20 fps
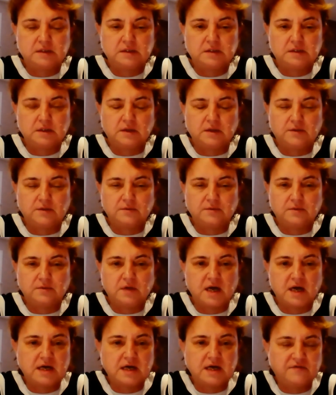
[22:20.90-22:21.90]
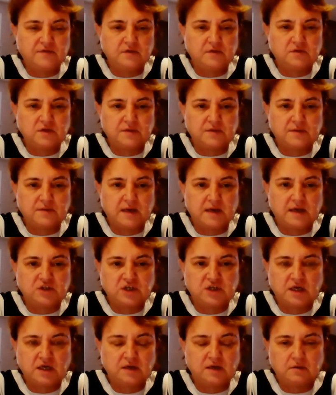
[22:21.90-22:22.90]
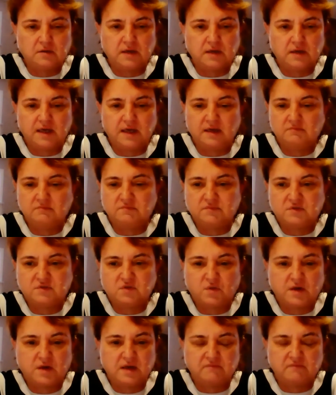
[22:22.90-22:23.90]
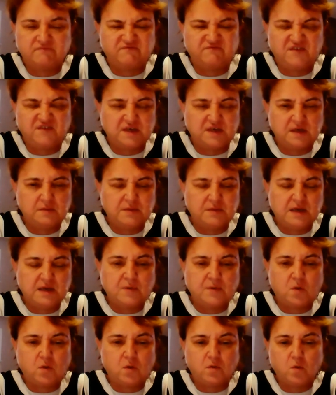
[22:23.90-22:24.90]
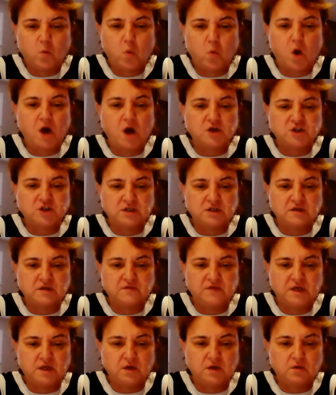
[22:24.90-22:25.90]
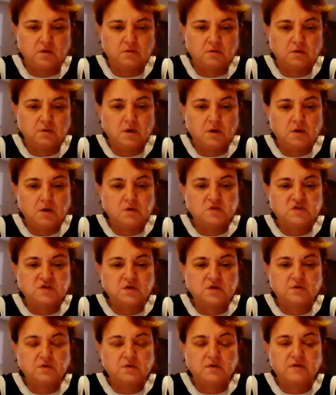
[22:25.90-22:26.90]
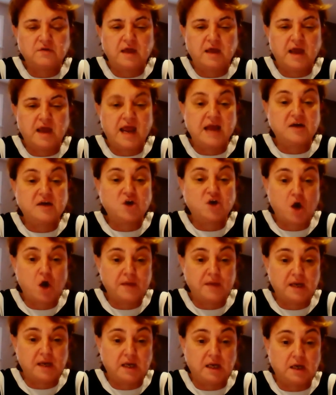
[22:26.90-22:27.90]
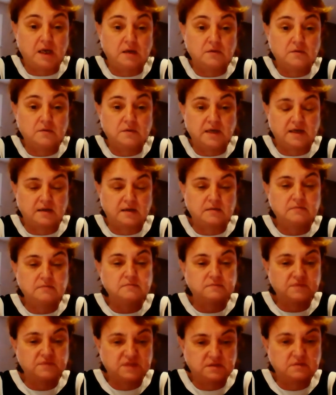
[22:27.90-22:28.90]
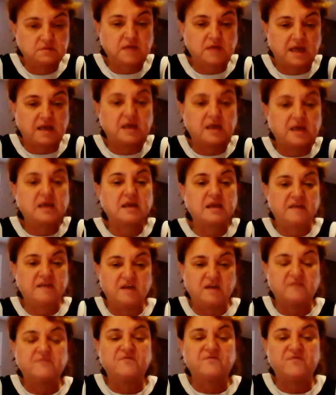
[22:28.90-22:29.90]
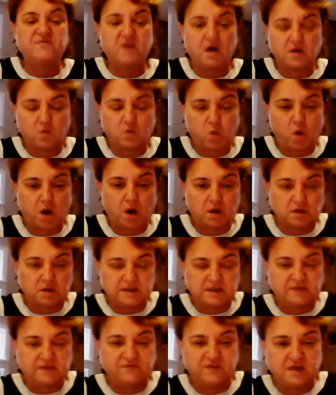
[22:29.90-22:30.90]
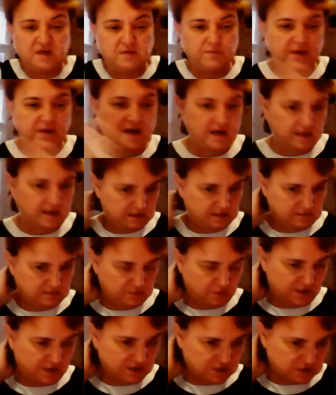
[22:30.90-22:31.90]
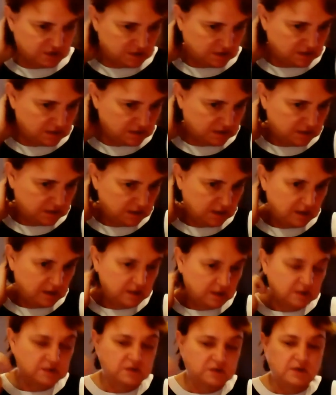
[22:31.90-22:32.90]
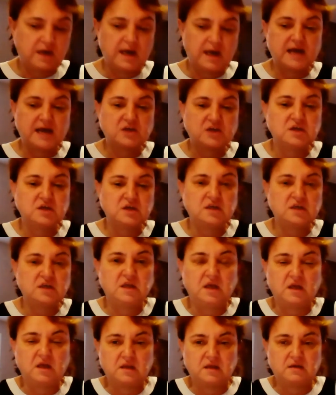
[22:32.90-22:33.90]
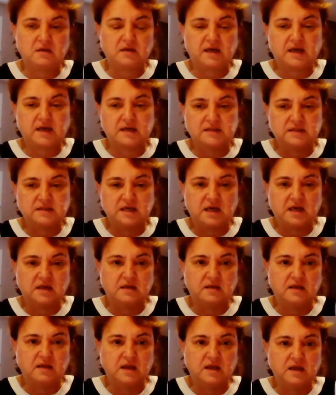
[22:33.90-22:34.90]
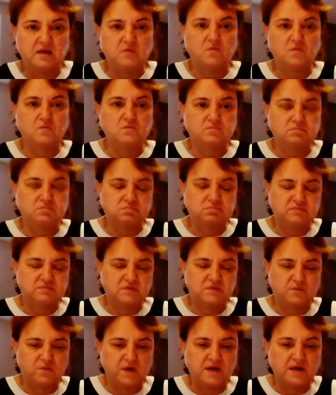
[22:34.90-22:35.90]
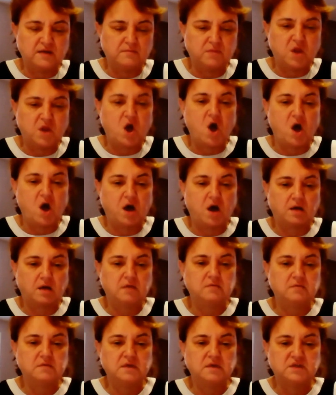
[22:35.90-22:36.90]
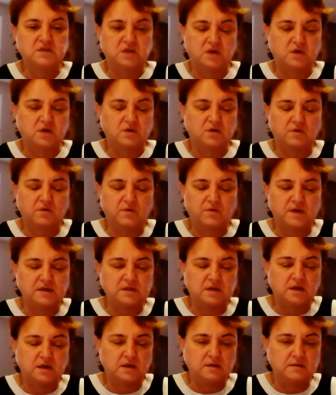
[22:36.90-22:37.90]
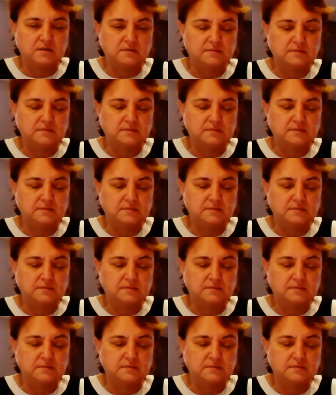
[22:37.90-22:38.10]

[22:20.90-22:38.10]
90 views on my channel and 15 people watching the video, so, and commenting, like giving quality feedback and questions. So I actually think that, like I said, the written blog is going to go to the wayside.